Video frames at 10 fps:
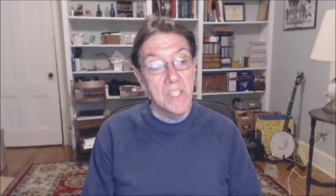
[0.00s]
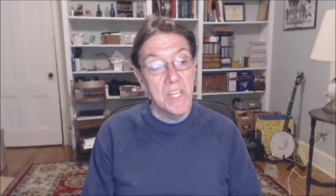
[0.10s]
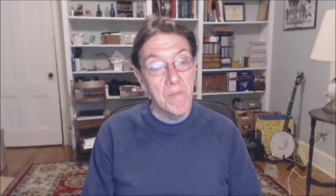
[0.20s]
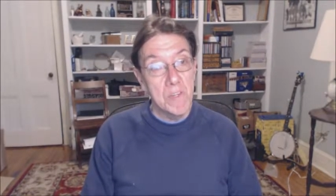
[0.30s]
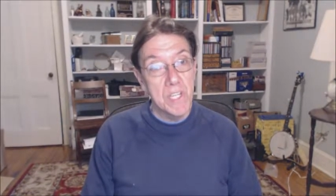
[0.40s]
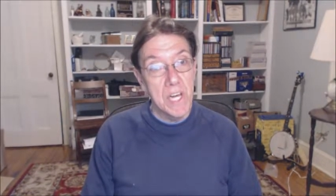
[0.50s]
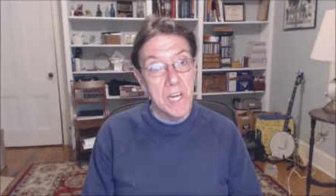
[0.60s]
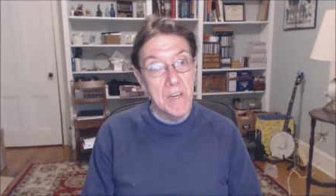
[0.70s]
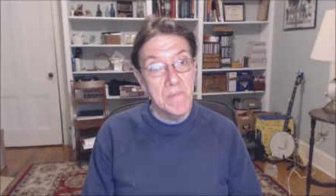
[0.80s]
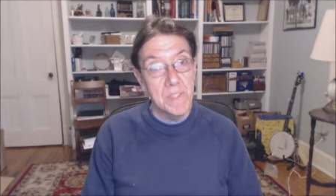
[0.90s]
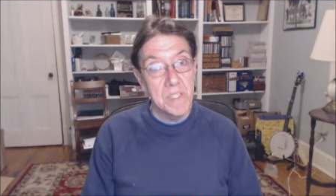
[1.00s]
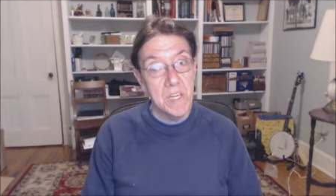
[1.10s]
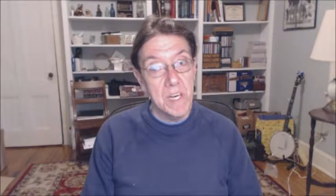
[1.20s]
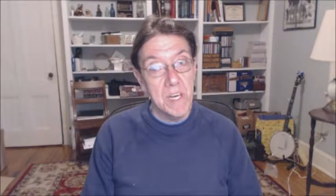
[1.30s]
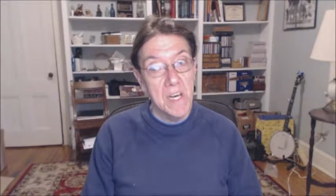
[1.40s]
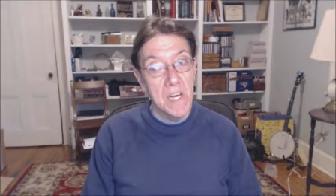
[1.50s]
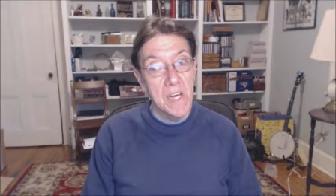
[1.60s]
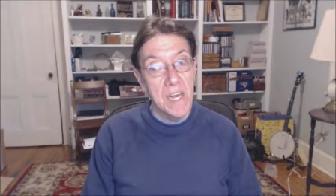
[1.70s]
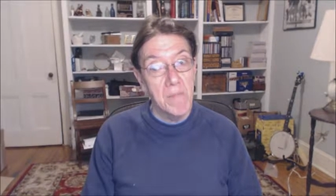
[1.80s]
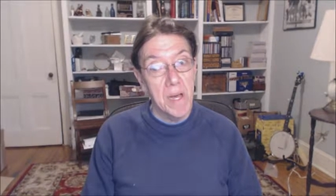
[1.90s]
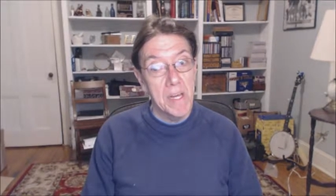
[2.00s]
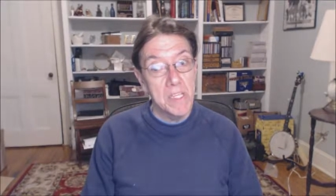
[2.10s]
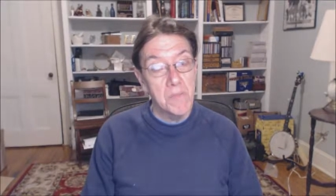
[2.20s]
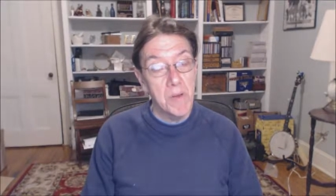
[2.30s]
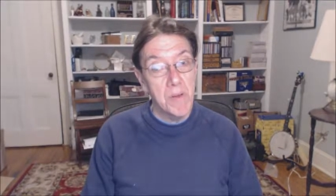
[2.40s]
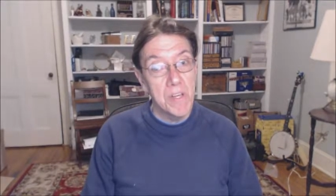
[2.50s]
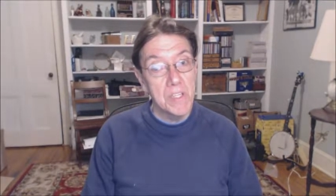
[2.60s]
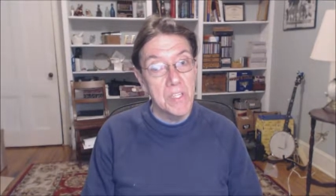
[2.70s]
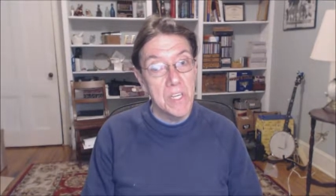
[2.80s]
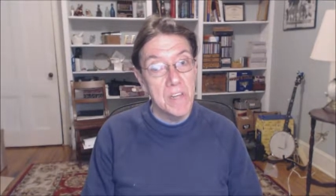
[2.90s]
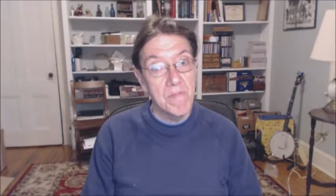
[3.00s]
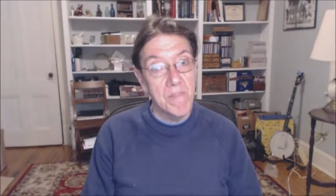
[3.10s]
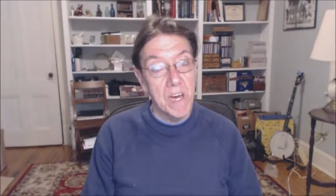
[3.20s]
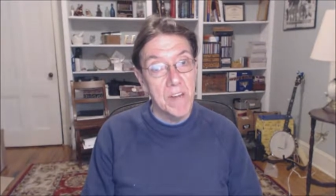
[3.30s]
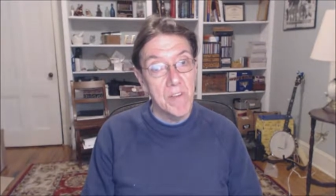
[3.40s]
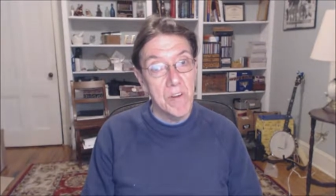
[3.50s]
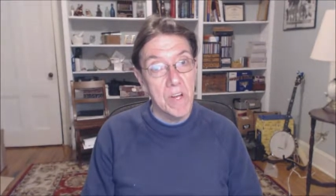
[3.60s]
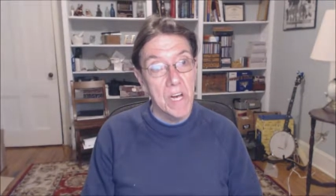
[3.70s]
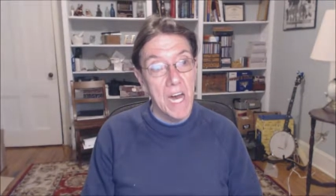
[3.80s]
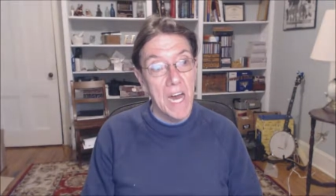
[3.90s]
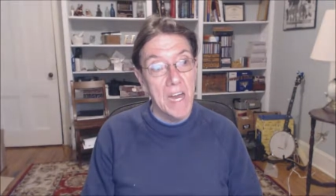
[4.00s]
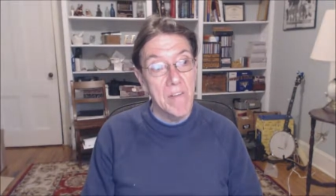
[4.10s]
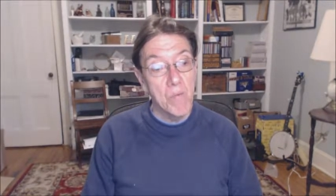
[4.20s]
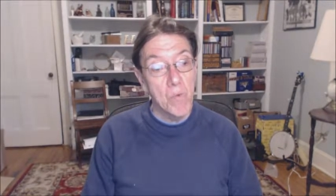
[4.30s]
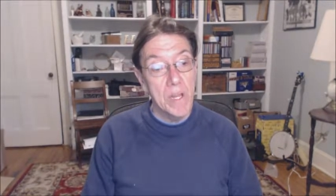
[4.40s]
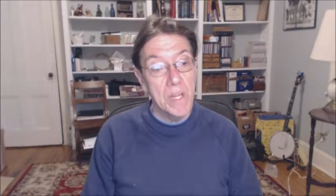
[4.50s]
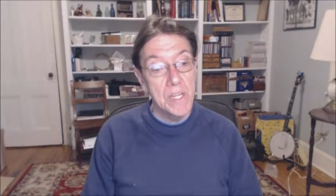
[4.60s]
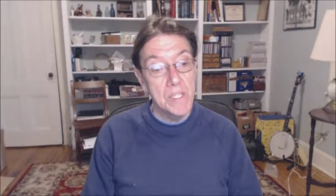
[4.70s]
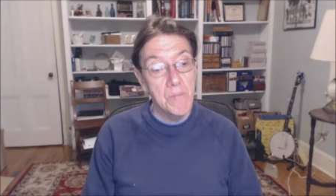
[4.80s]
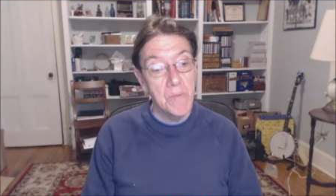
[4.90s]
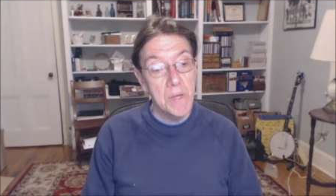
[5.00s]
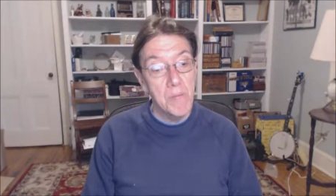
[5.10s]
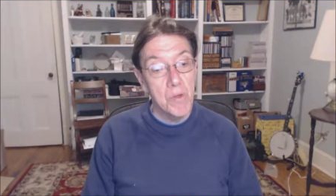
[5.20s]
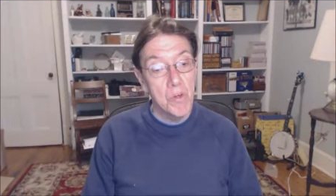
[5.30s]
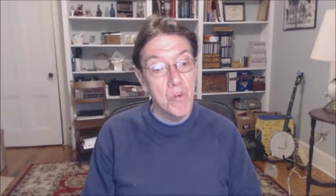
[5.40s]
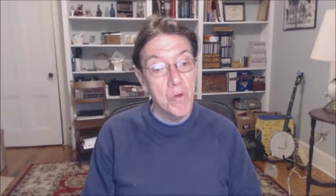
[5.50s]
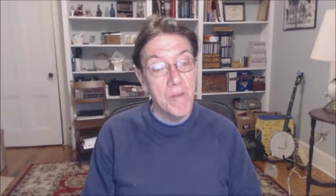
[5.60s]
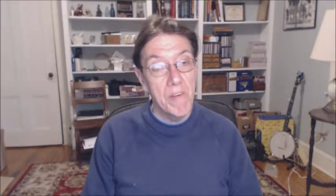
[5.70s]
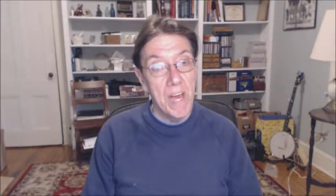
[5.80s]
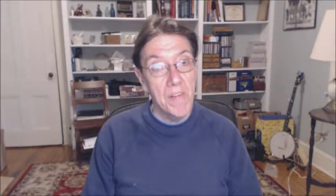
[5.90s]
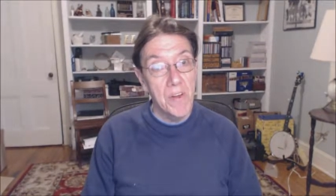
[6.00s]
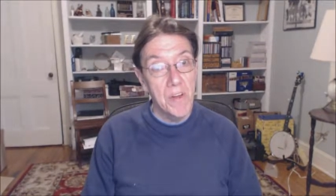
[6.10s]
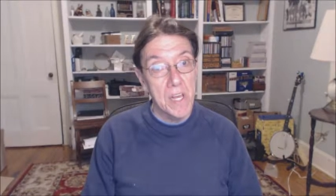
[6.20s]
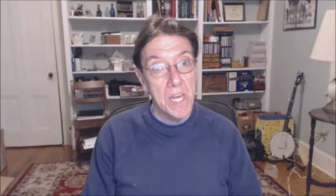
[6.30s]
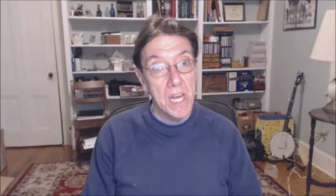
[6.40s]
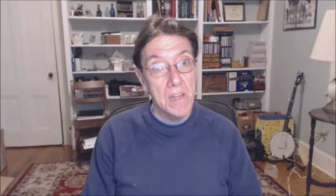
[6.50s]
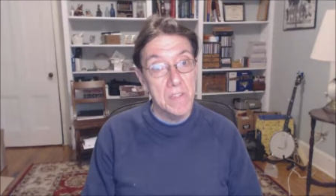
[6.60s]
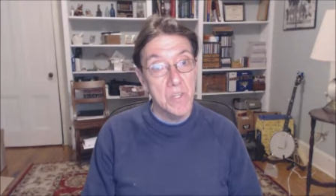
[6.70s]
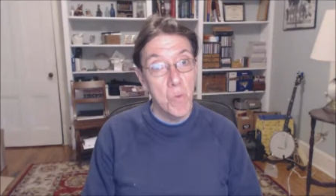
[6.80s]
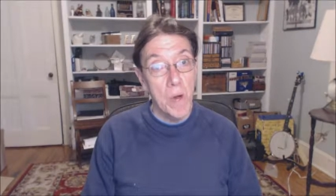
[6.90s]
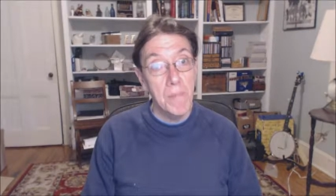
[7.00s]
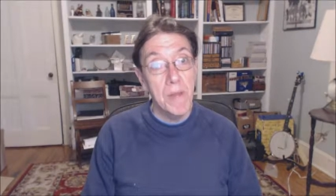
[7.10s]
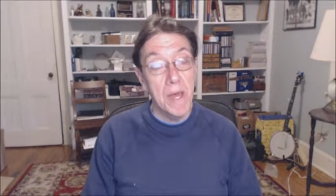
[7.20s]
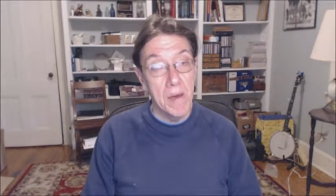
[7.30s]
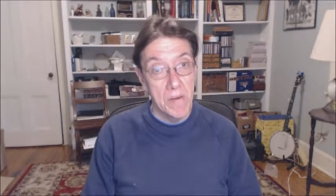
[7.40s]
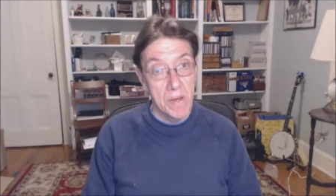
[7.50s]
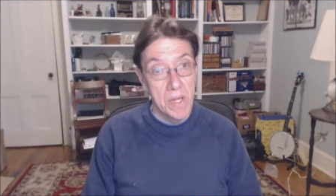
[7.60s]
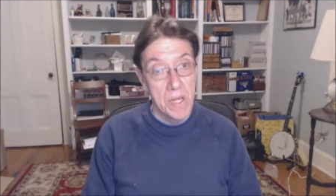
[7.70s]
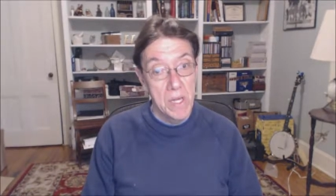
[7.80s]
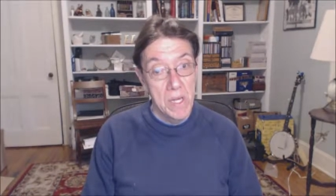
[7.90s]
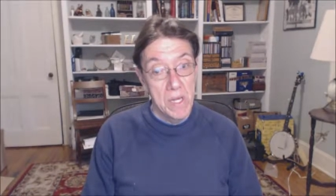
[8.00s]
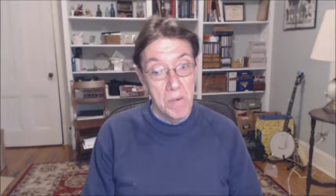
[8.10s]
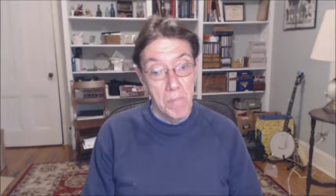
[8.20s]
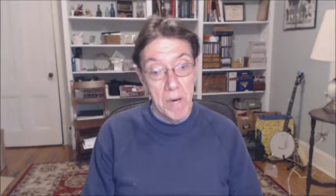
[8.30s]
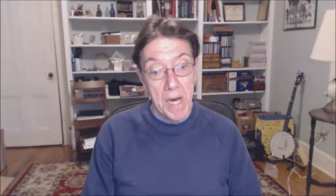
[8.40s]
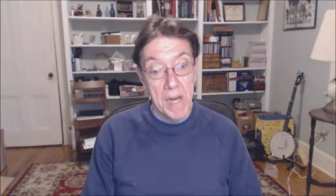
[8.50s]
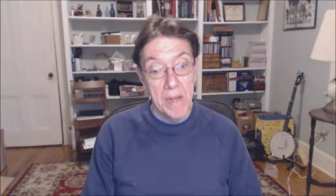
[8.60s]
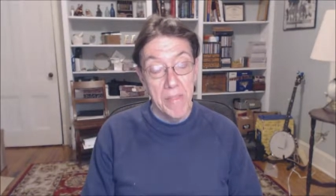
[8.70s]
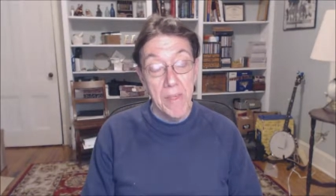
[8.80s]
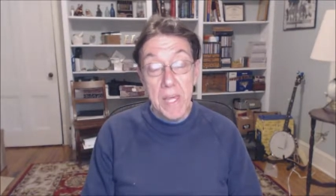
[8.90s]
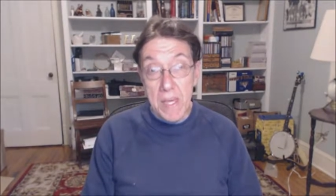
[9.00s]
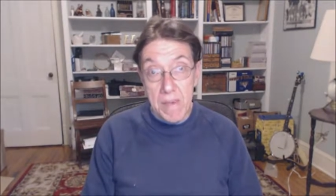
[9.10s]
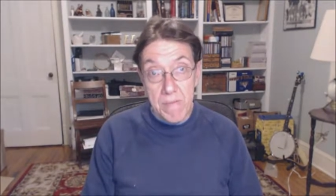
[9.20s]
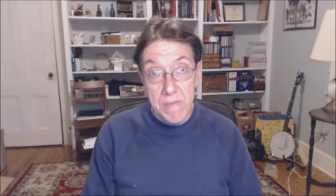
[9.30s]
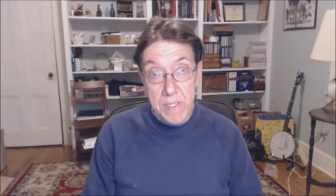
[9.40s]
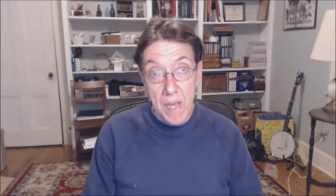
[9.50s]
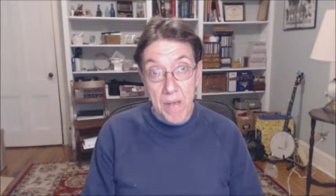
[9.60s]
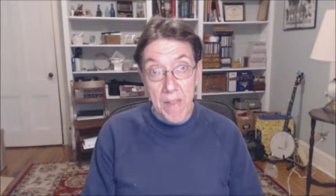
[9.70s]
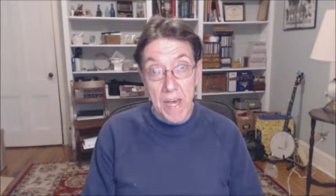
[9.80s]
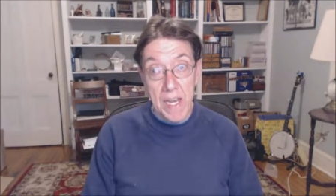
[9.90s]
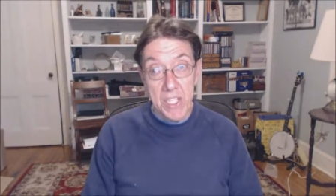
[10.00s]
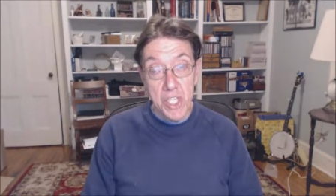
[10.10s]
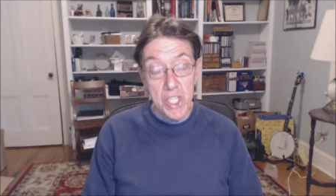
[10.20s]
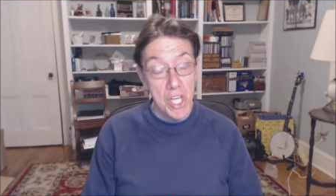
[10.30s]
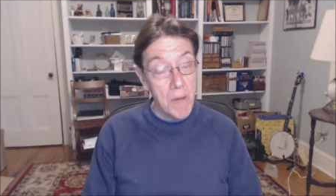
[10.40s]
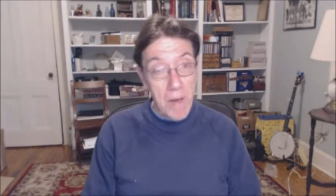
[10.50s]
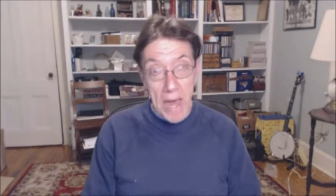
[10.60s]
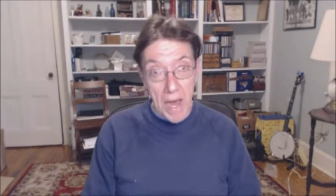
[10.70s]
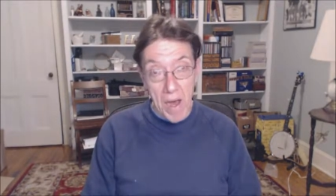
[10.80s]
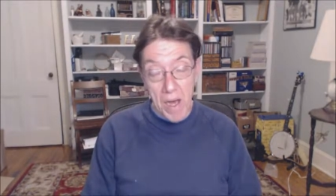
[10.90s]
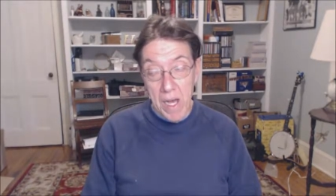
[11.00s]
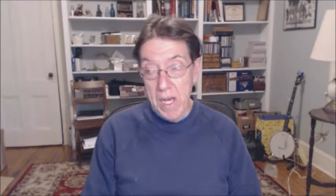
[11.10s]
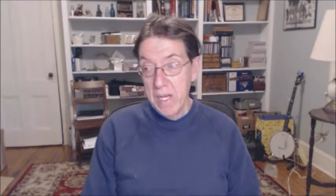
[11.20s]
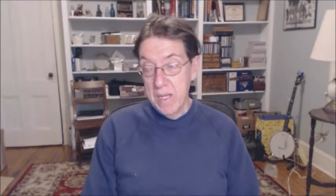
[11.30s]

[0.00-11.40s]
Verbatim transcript: Several times uh, in my experience in Fiverr, I have run into people who have had their accounts wiped out by thieves that somehow,